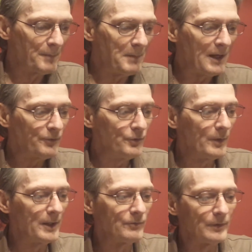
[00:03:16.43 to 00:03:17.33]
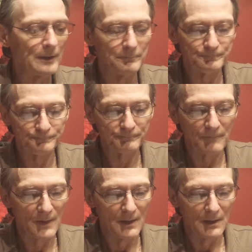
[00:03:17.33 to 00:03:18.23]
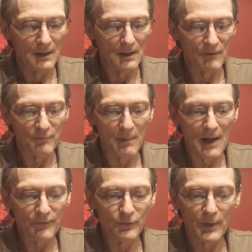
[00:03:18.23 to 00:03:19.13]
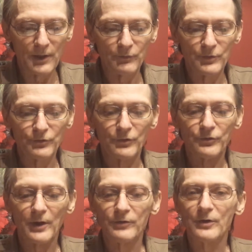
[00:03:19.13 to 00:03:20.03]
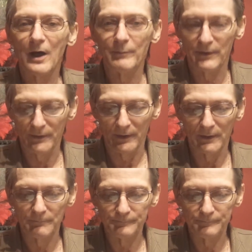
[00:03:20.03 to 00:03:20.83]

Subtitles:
Matthew Henry, of Matthew Henry's Concise Commentary,